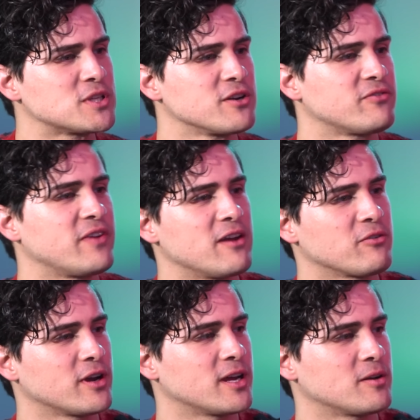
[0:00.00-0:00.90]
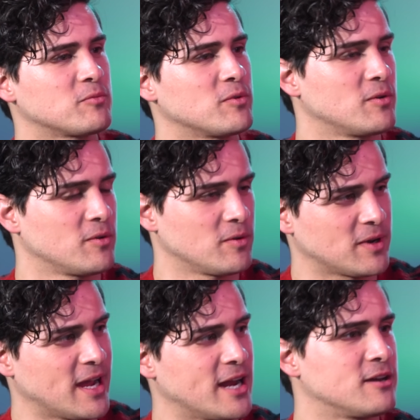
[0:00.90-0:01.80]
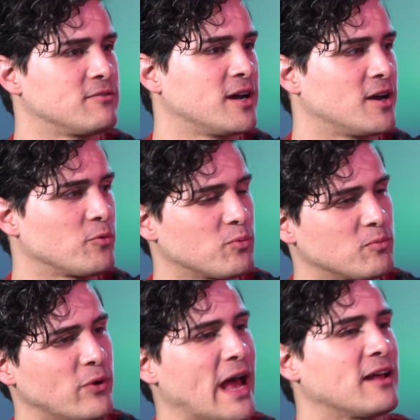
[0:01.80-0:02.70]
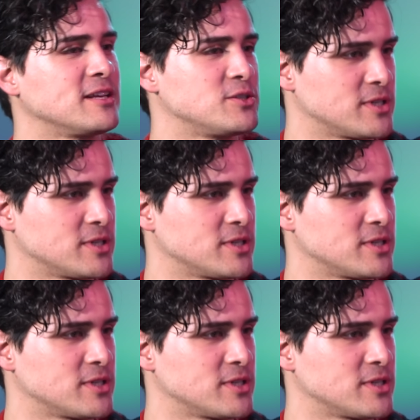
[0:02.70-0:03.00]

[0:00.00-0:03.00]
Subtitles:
what's your favorite kind of reality to